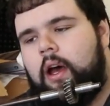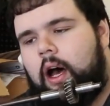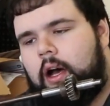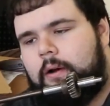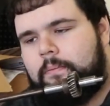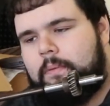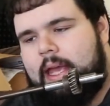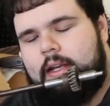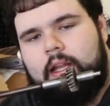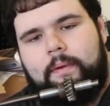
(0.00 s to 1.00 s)

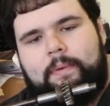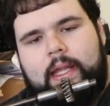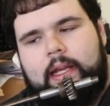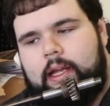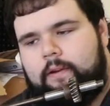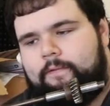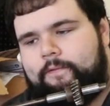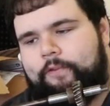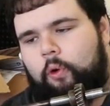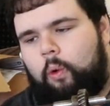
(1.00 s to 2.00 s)
Ended up getting it
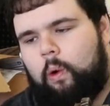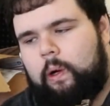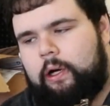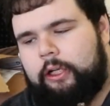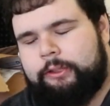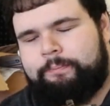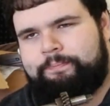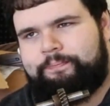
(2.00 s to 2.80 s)
for,